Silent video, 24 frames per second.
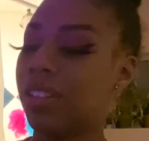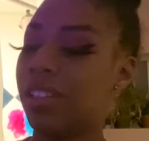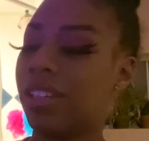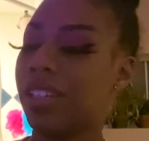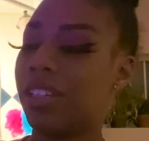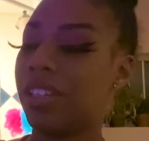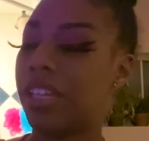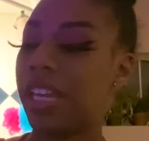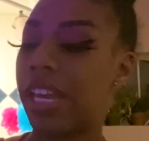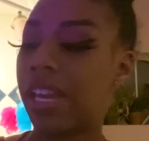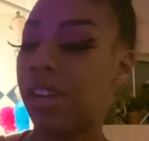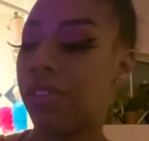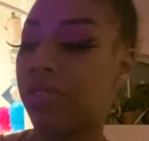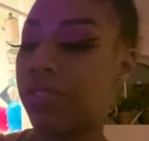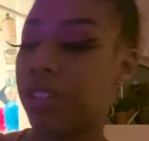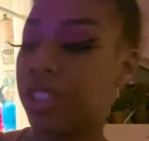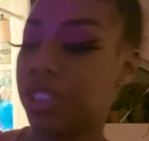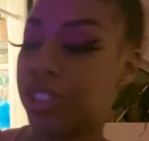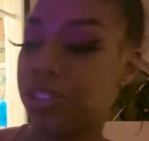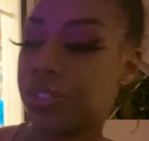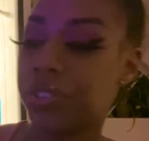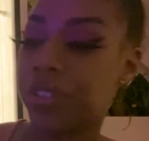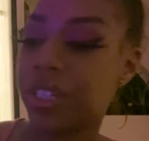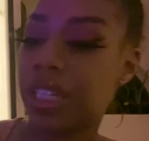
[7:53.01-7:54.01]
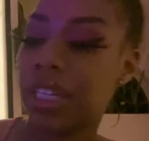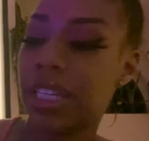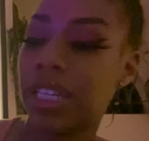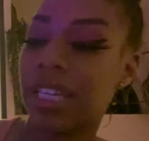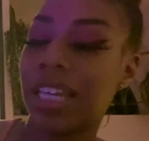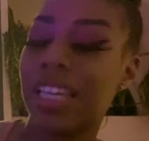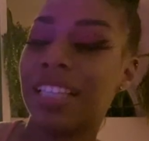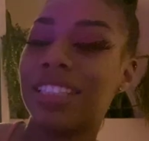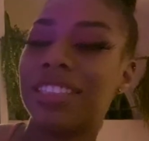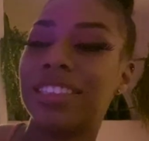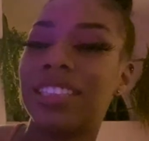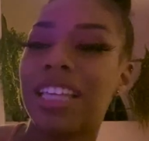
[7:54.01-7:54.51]
Yeah, retreat.
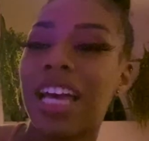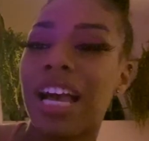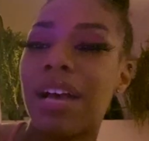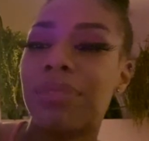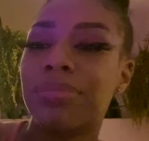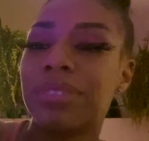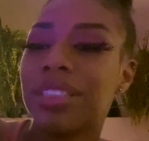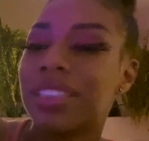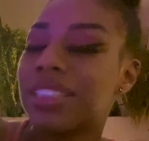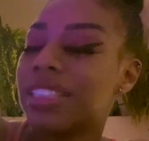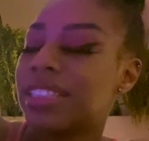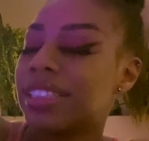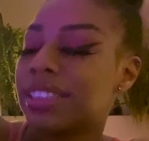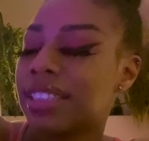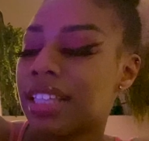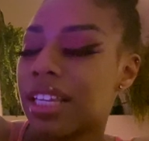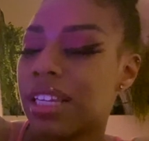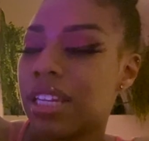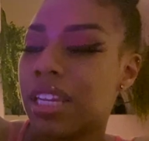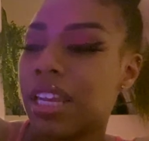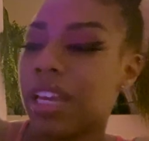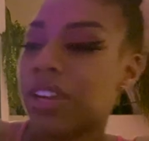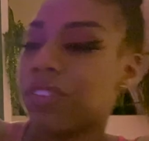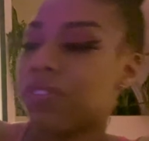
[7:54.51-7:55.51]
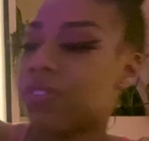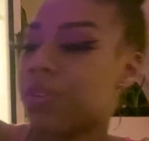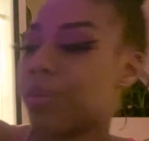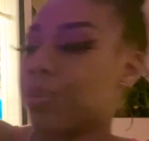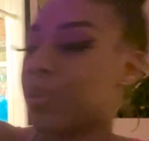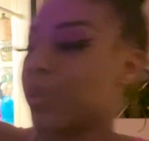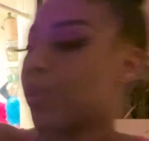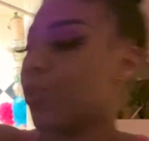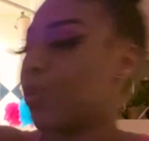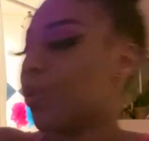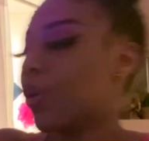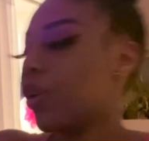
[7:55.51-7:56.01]
It's time to disconnect from
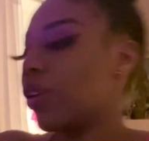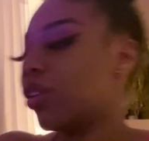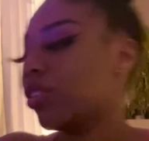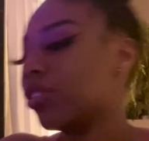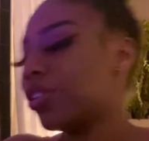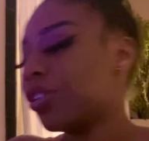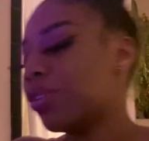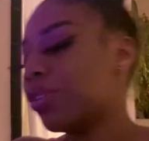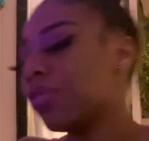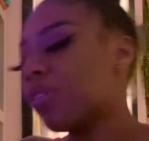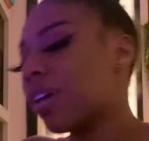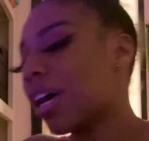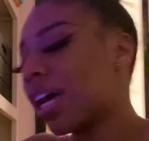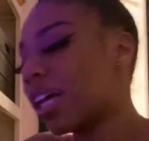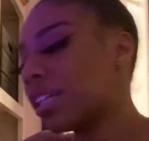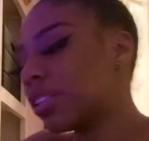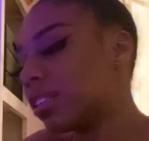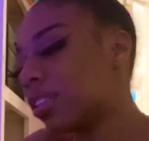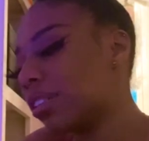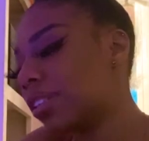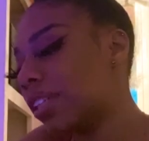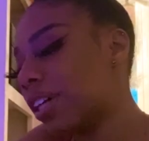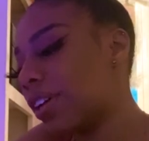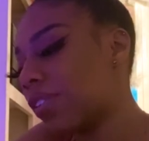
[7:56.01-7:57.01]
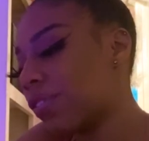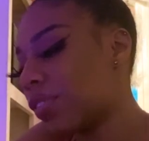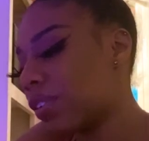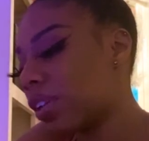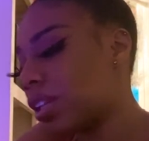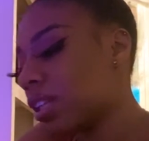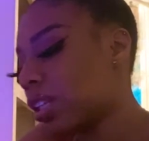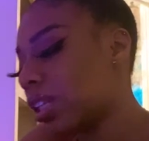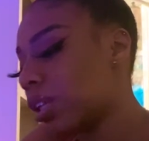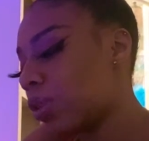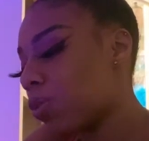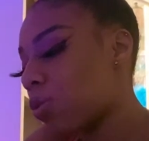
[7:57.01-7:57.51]
the world. You guys are
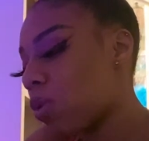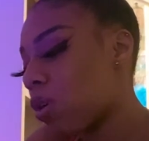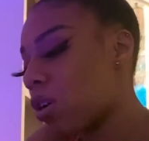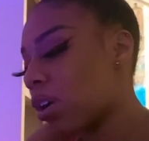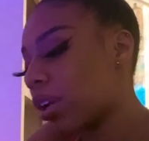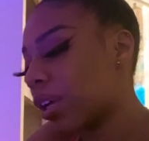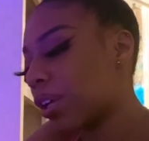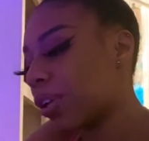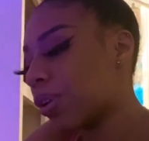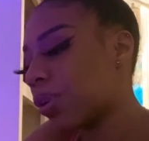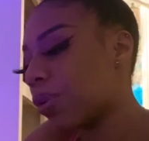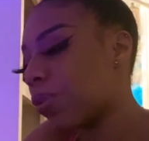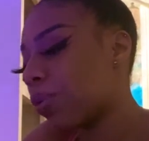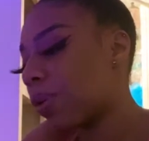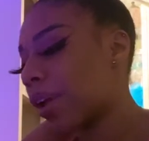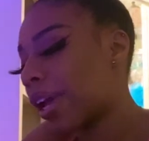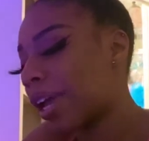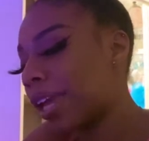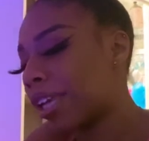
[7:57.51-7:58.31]
definitely walking away.